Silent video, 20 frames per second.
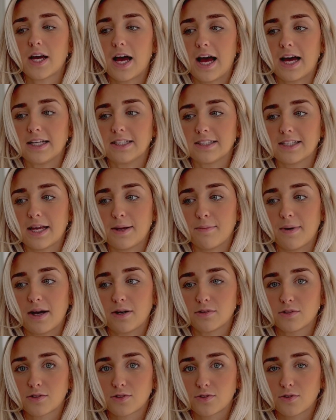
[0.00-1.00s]
and a
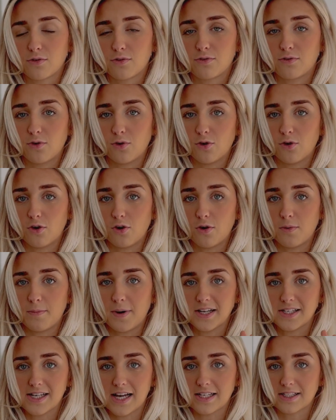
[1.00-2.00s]
mouse for my
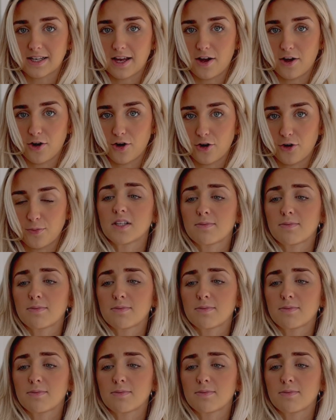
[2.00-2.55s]
desk at home.